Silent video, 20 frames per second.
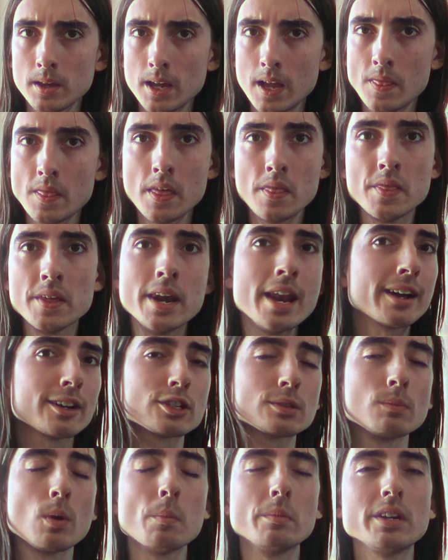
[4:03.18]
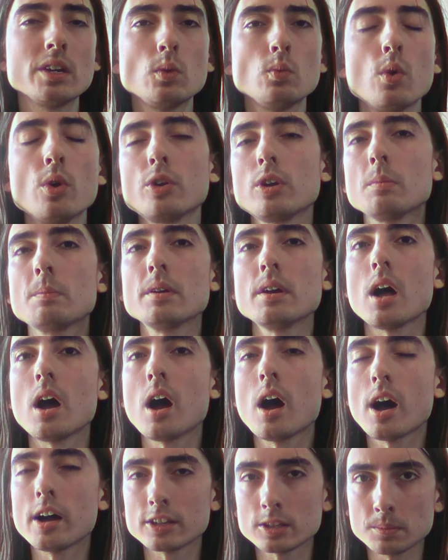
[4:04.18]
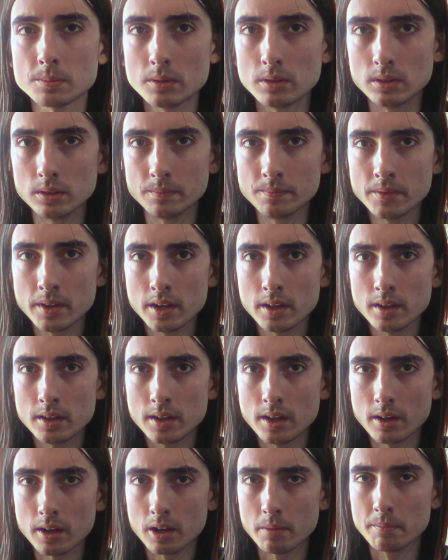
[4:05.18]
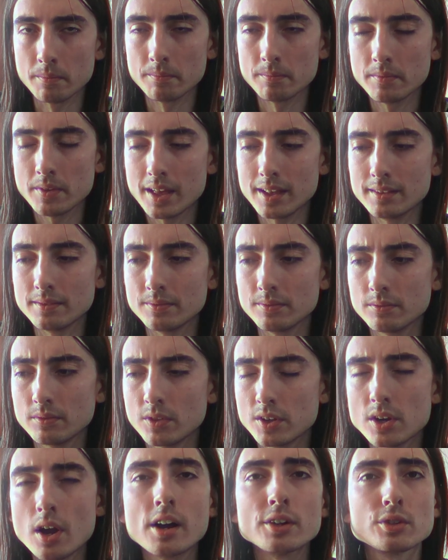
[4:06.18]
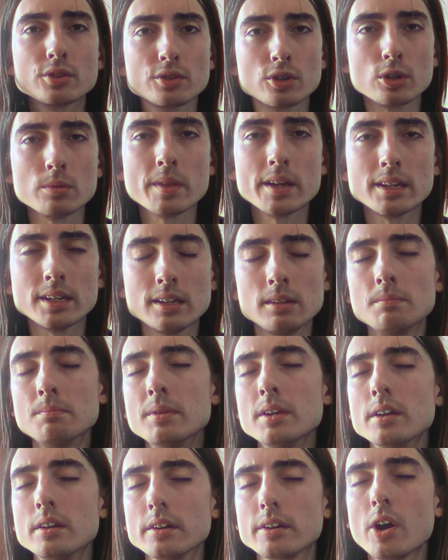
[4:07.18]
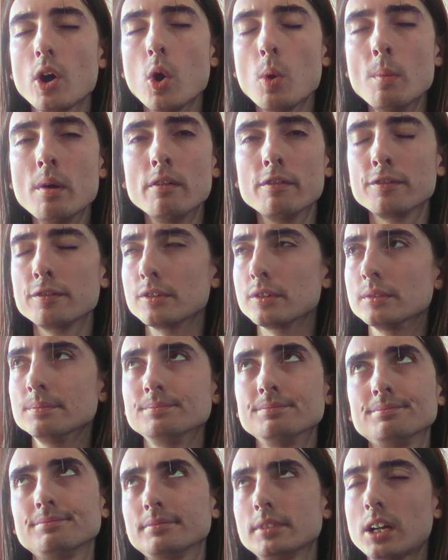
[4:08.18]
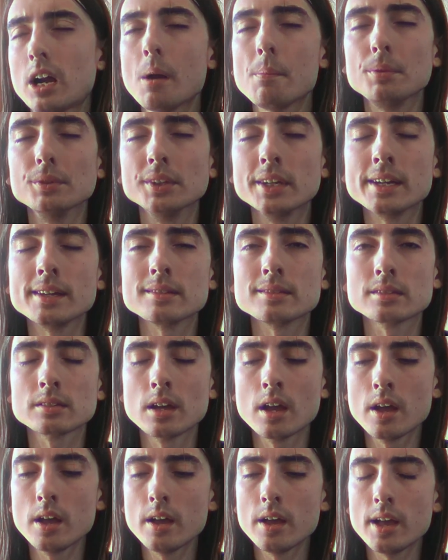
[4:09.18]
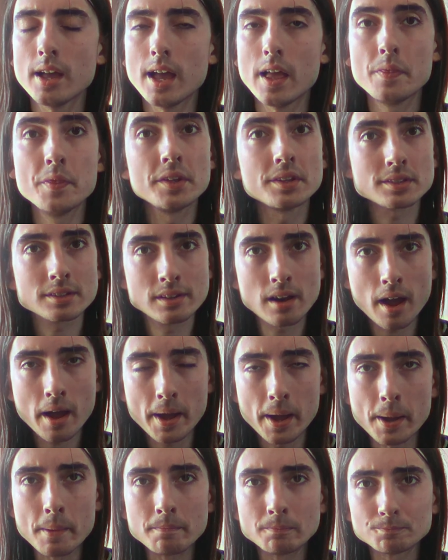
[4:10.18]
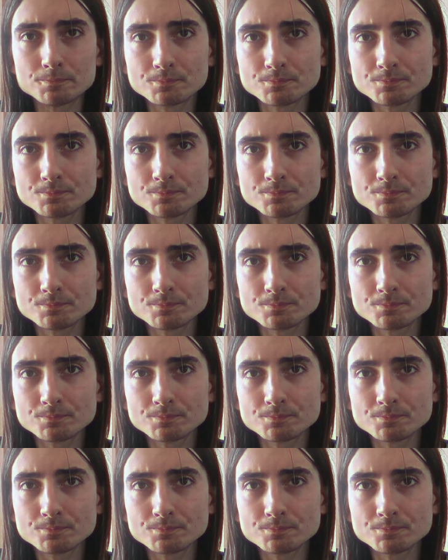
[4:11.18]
and then the next moment he woke up in a hospital, and the doctor told him that he'd been in a coma for a couple days. And this guy,